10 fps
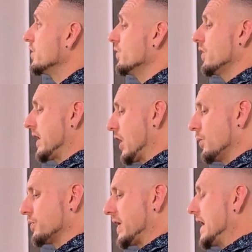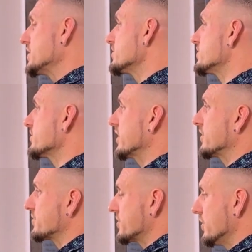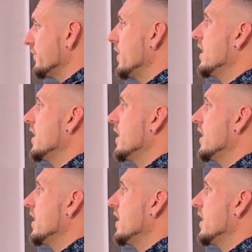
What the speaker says: deal and help with agents just like yourself